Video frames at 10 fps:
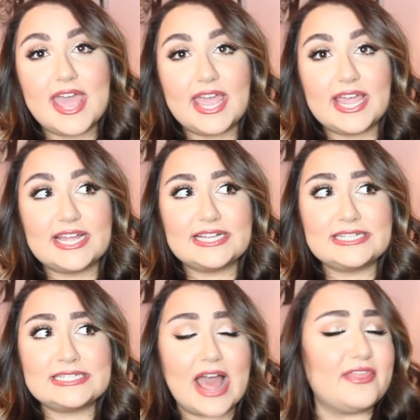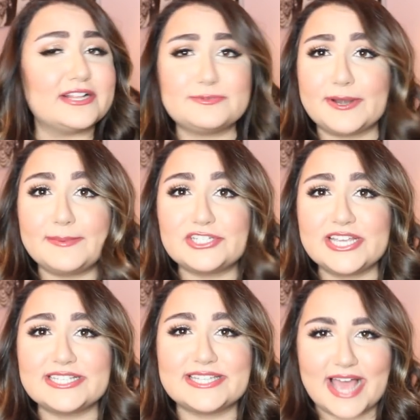And that's pretty much
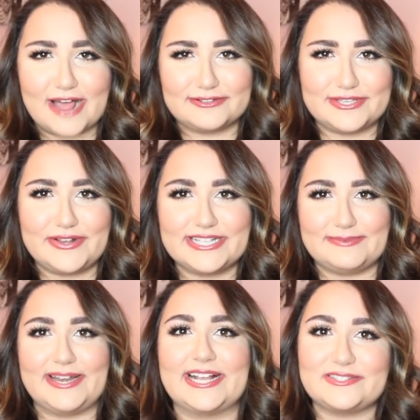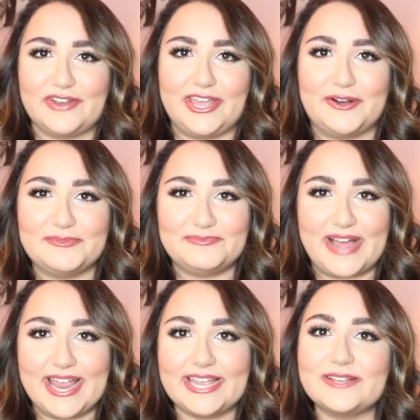it. I will see you guys in my next video.
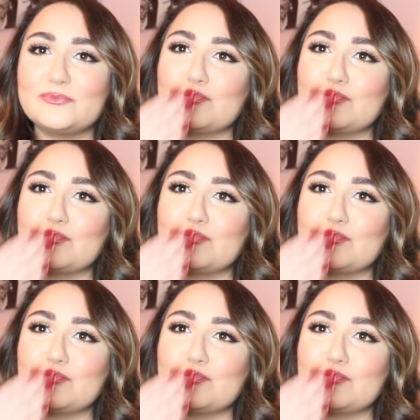Bye.